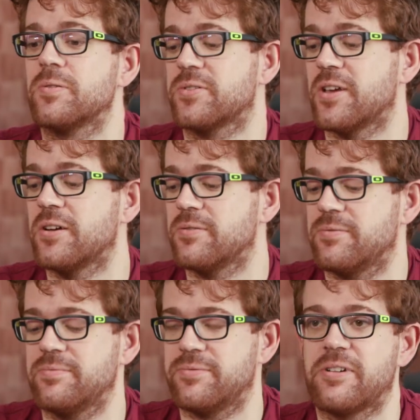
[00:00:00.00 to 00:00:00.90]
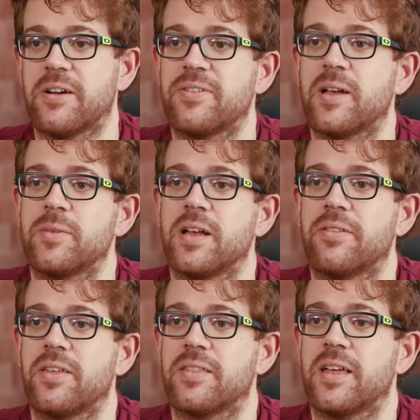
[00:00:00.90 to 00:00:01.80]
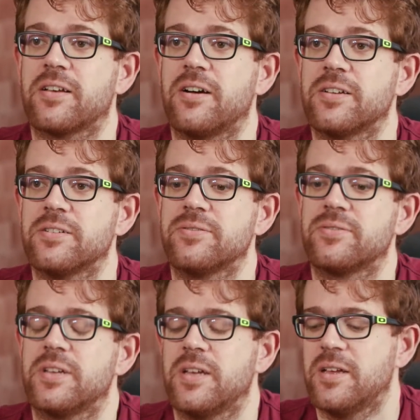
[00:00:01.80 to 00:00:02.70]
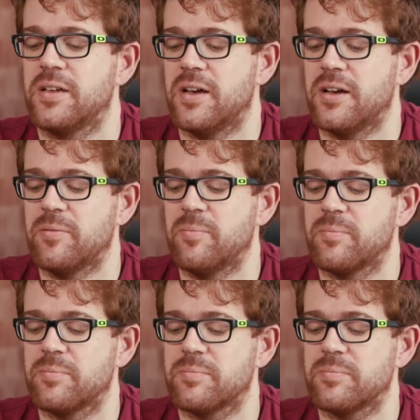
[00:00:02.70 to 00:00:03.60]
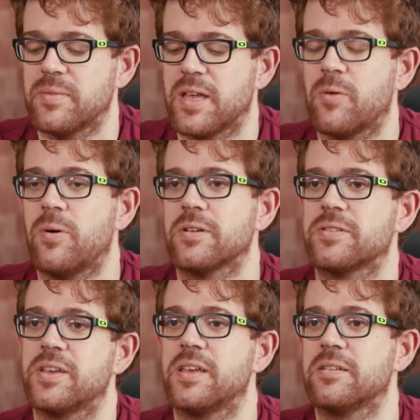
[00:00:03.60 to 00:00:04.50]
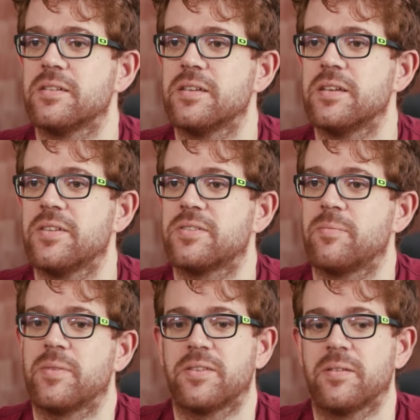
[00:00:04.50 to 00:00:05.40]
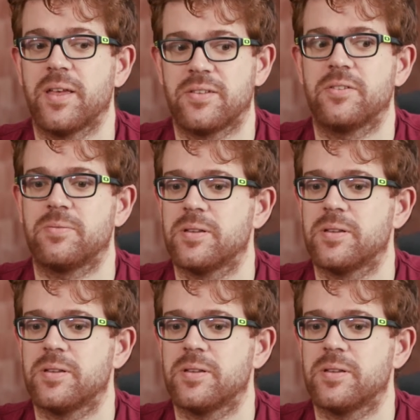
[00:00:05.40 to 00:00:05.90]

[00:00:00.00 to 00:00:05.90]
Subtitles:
also for our family, I think that kind of equality is a message